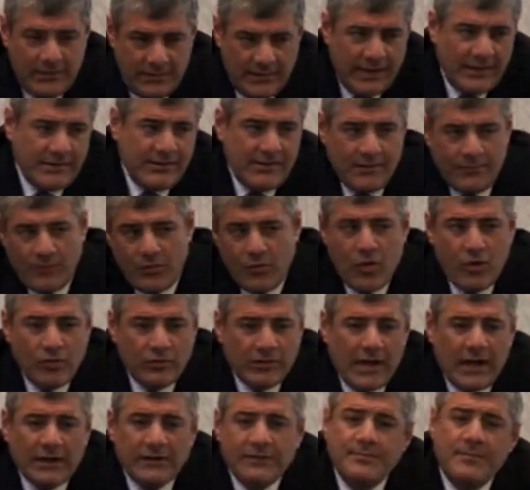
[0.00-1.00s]
Let them go
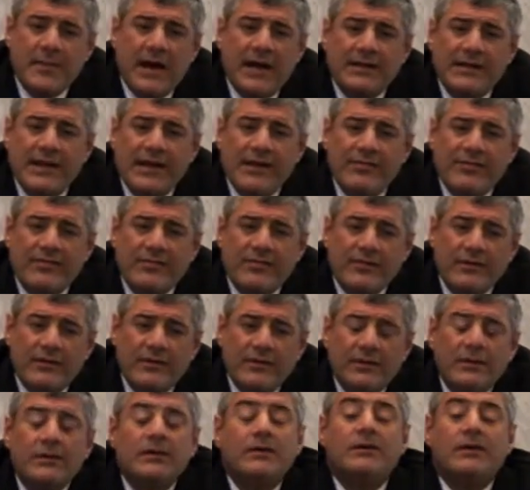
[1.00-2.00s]
not modest.
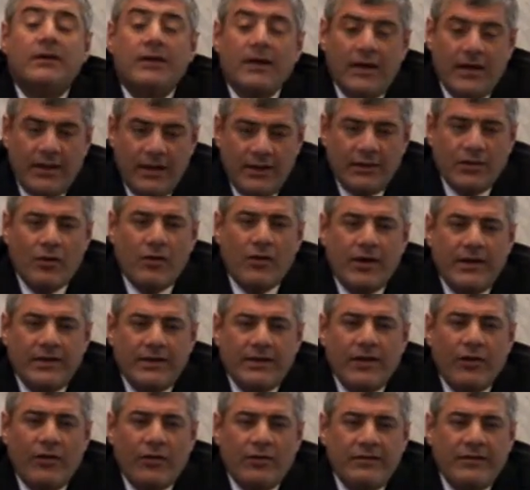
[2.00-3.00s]
And
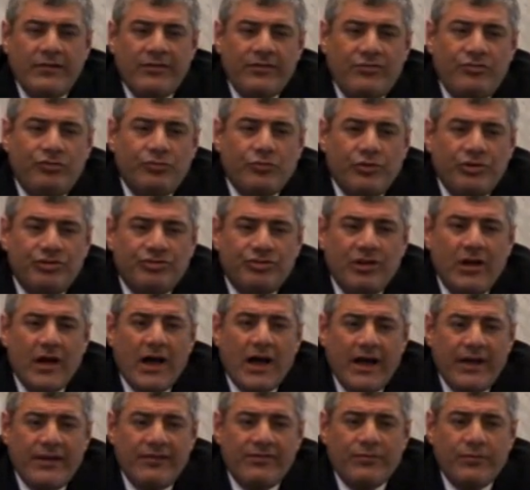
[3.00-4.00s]
already all these Jewish
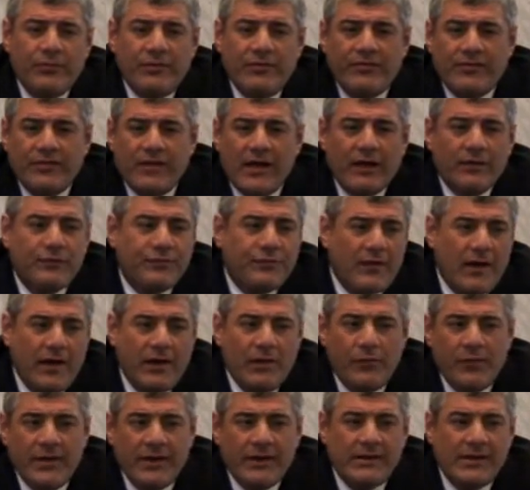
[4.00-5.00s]
guys will start
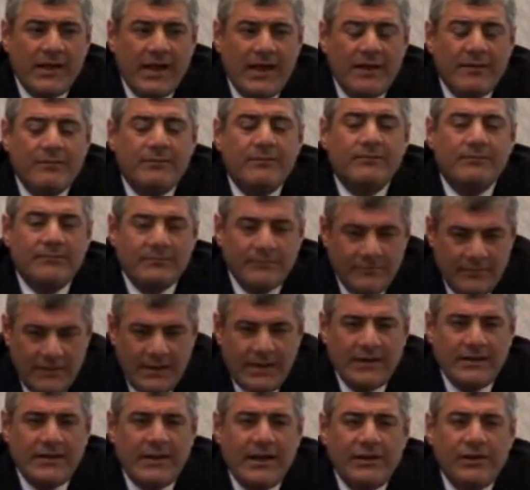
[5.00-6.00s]
following them
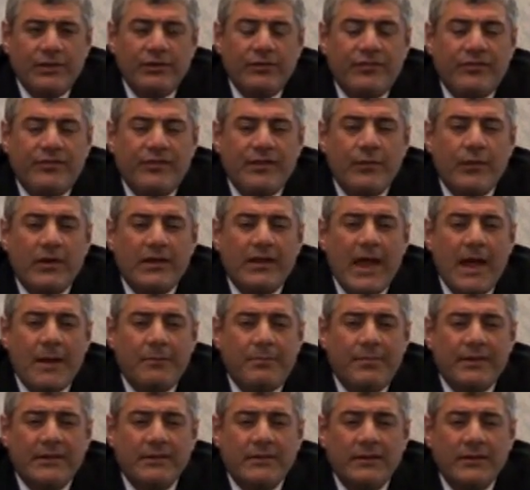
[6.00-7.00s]
and then you'll see what
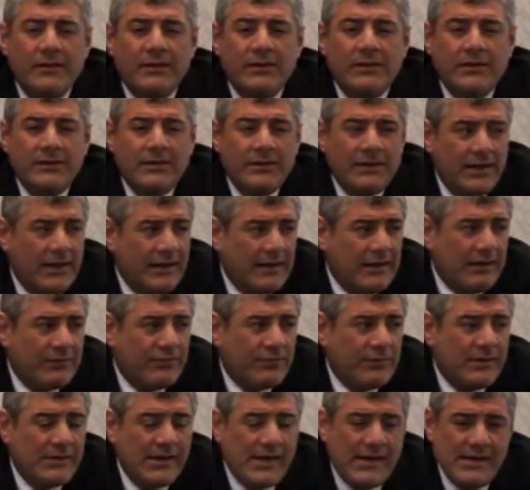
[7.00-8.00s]
happened. And
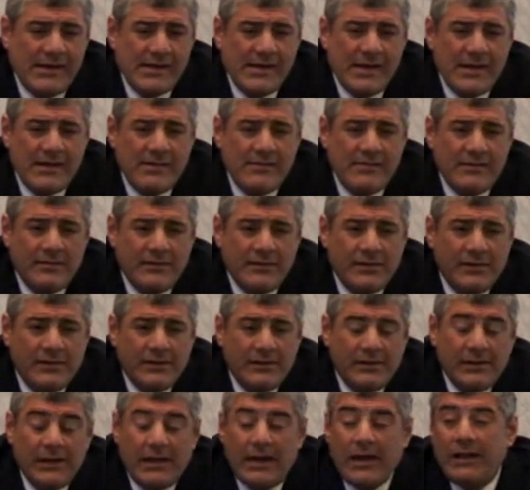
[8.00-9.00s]
that's what they did.
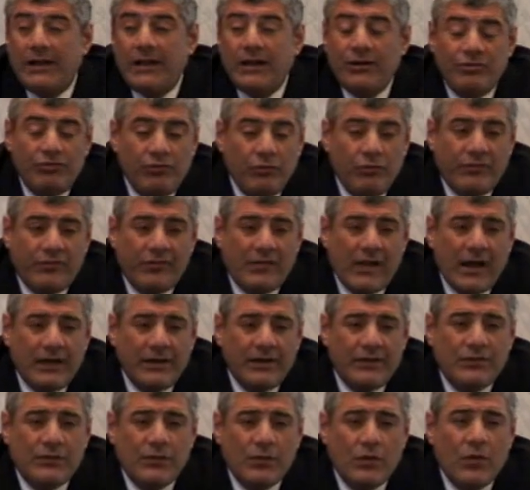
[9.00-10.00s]
And the Jews
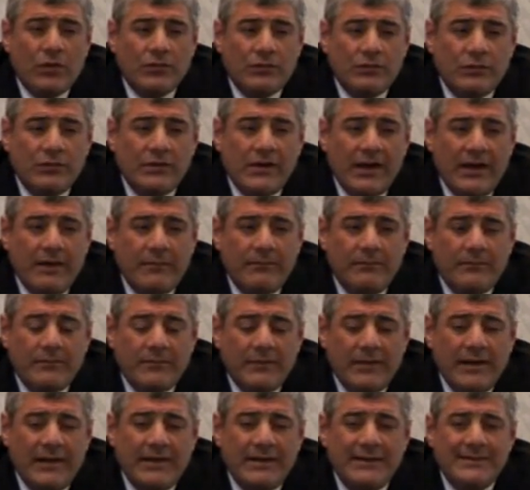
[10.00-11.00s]
started to go to them,
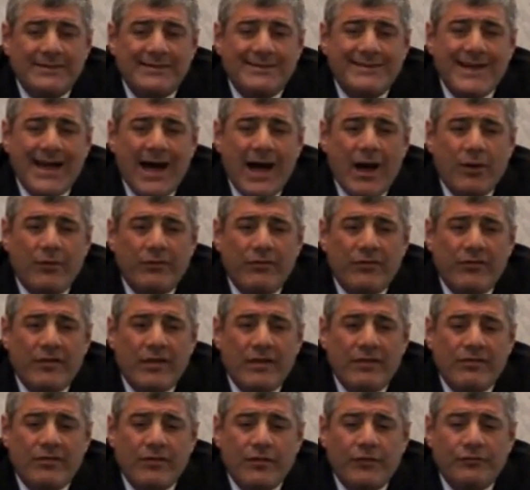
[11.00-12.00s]
and
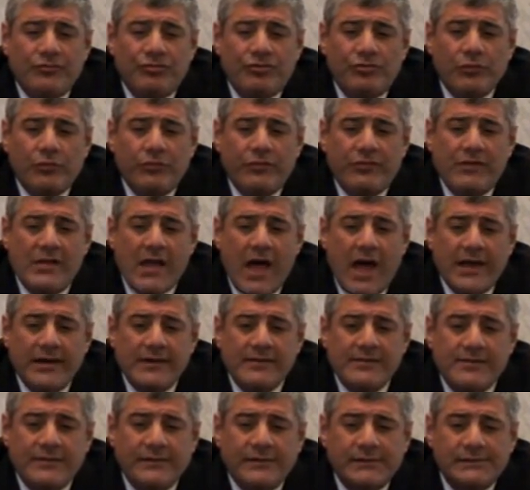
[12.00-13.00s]
thousands of Jews
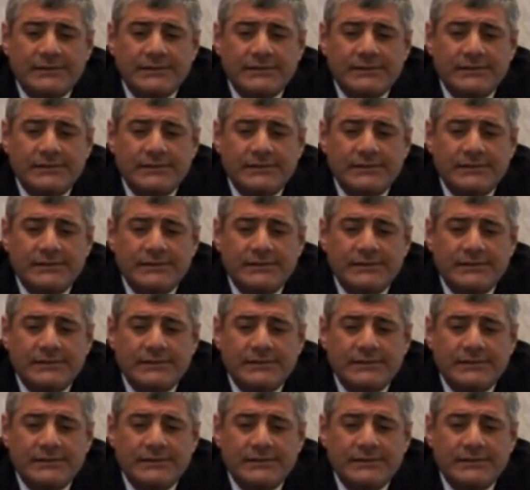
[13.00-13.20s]
died.